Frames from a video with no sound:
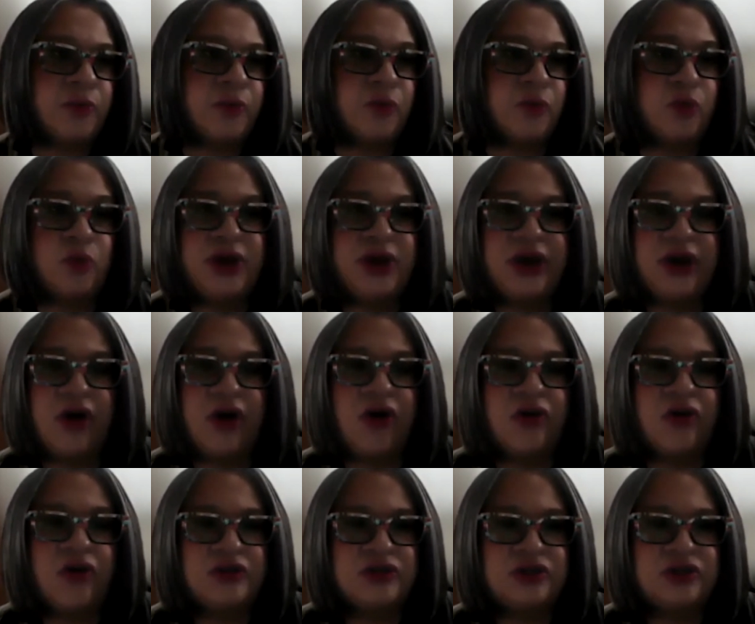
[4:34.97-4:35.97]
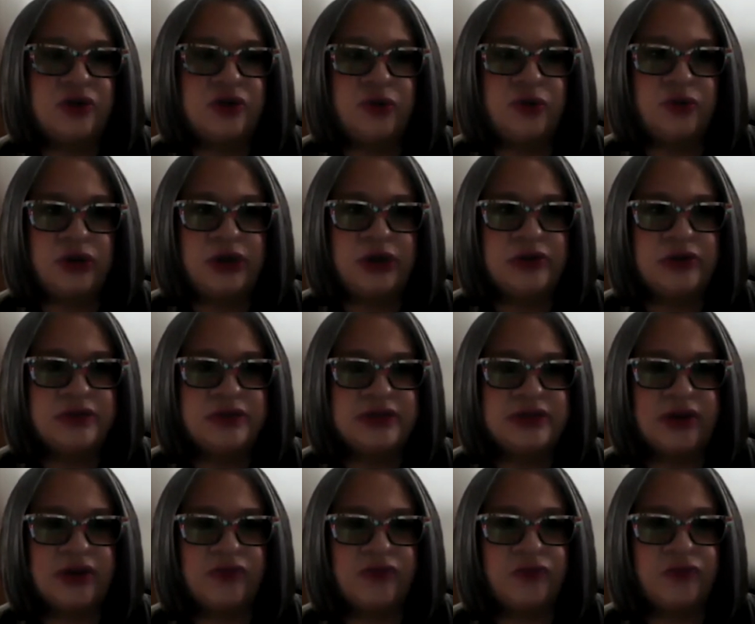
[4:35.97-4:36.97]
We also use
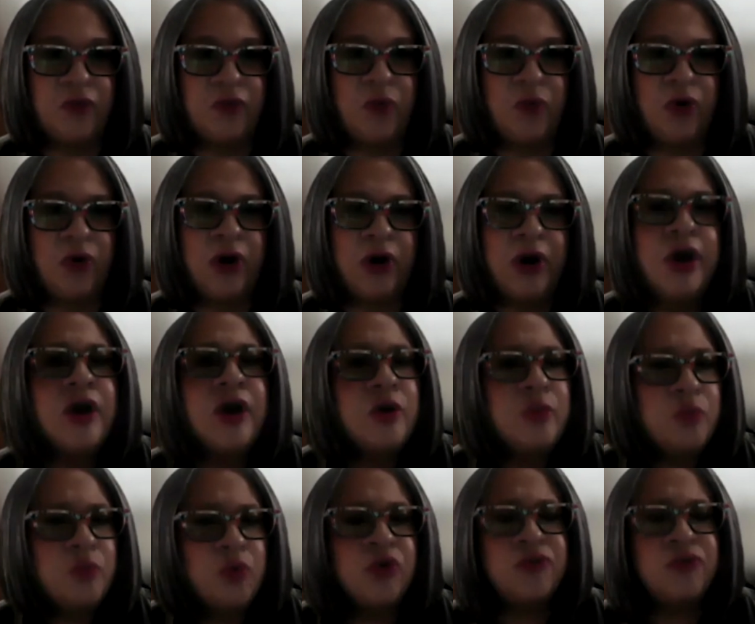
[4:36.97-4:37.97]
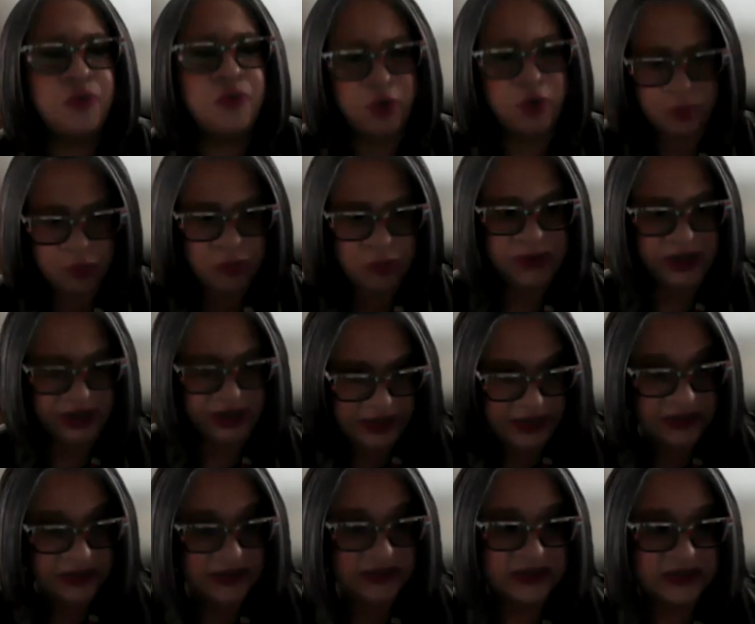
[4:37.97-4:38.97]
it for more formal
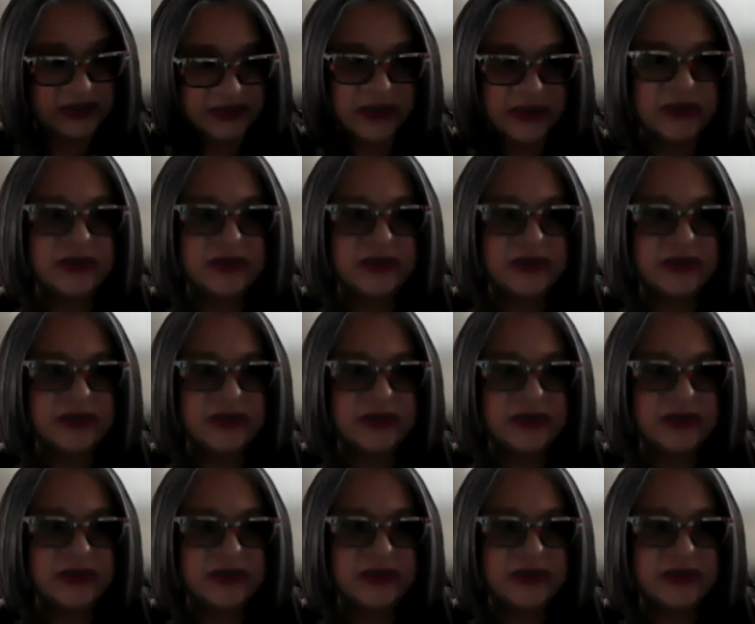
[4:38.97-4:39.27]
meetings,